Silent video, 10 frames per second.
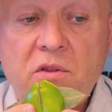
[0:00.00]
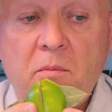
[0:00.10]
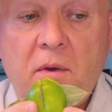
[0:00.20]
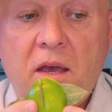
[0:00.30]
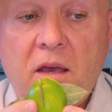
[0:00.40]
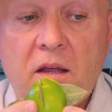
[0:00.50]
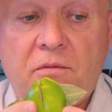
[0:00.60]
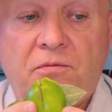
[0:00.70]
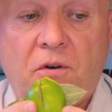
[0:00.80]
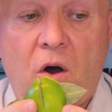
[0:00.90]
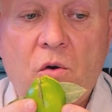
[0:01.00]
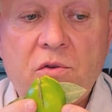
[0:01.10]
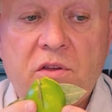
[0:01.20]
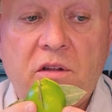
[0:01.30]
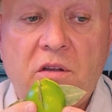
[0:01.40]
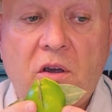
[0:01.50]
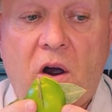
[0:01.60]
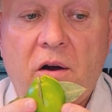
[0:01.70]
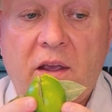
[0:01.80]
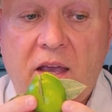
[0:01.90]
to me and flows into
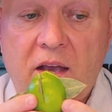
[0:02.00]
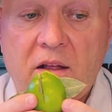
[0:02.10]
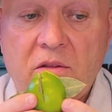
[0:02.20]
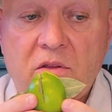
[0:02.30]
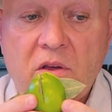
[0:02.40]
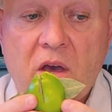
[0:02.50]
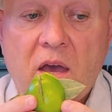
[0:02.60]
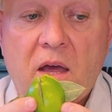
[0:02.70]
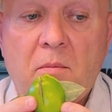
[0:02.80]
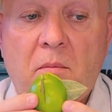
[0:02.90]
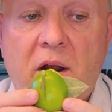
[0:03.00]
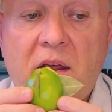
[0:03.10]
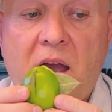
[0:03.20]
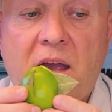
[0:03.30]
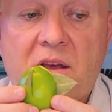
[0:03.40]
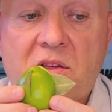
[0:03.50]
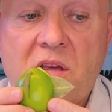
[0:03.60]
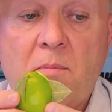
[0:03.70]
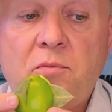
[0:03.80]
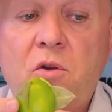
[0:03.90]
our hands, and money, I
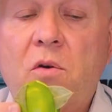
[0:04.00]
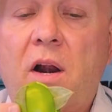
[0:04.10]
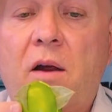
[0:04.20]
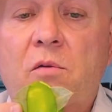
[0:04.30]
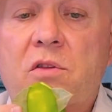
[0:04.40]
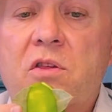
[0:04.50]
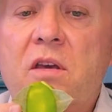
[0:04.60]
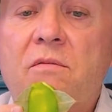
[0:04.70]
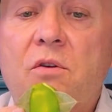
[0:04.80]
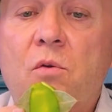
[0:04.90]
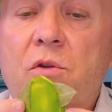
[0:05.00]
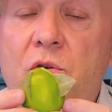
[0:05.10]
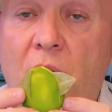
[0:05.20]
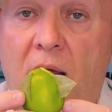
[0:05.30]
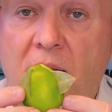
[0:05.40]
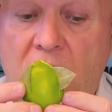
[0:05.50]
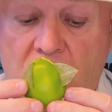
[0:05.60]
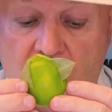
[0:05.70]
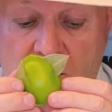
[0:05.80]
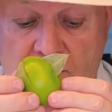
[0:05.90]
accept you and I receive you with
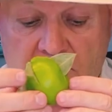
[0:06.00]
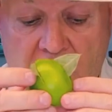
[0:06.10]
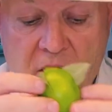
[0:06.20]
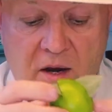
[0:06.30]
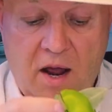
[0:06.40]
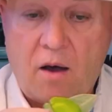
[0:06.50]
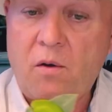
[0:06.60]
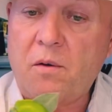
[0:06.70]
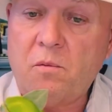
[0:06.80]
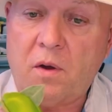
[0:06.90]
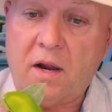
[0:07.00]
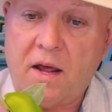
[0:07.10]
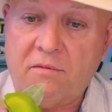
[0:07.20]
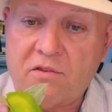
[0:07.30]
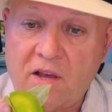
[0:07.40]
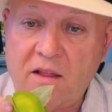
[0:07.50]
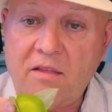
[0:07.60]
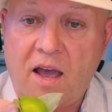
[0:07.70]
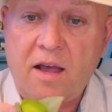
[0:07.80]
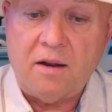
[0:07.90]
gratitude. Now, when I've said
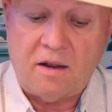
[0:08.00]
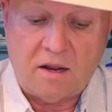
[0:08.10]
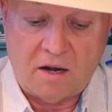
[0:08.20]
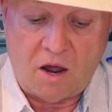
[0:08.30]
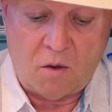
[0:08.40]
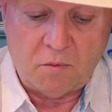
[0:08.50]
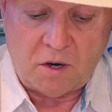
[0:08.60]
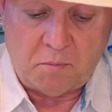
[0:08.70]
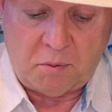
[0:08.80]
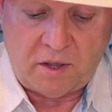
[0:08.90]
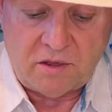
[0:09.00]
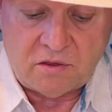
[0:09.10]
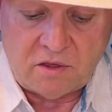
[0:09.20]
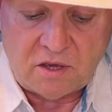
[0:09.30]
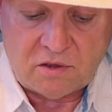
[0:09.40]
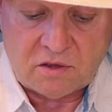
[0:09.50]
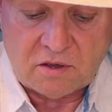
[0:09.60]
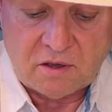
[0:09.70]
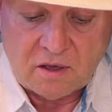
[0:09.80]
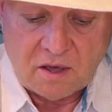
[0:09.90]
that, now I'm going to place this
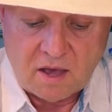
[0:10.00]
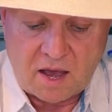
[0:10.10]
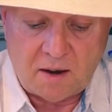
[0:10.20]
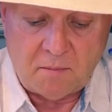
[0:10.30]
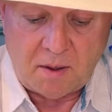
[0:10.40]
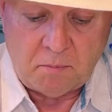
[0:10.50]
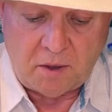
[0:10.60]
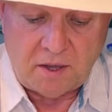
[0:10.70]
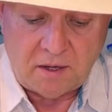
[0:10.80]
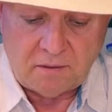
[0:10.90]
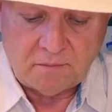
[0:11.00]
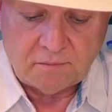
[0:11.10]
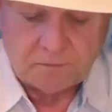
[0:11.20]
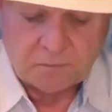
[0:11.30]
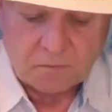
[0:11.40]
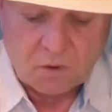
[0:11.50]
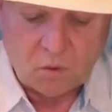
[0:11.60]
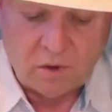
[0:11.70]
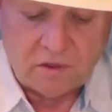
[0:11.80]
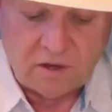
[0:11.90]
on my plate
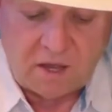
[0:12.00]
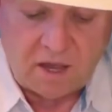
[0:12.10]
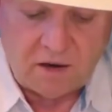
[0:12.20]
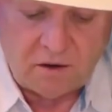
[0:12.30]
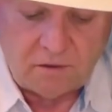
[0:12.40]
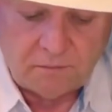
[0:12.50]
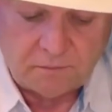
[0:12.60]
with the candle.